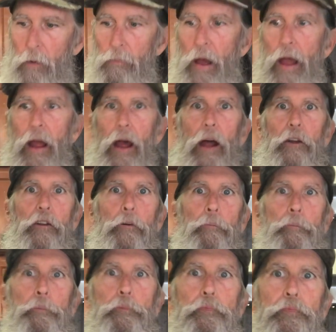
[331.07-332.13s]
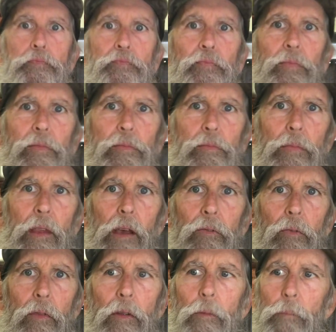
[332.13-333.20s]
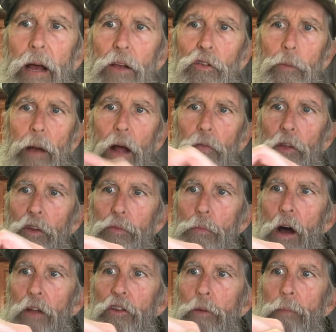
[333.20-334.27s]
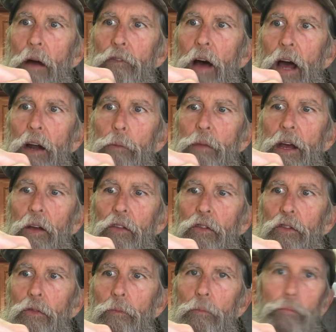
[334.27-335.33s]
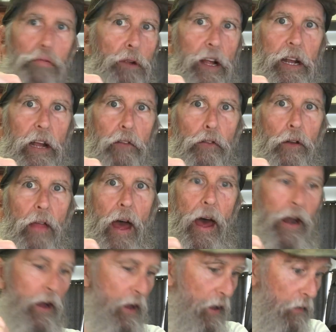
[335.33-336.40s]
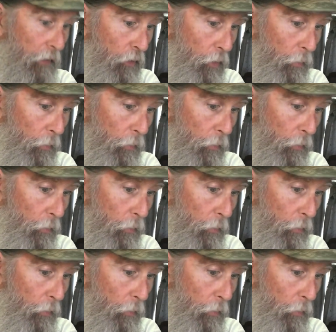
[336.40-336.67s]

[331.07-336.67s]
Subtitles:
And makes about this much in my Vitamix. Plenty for that little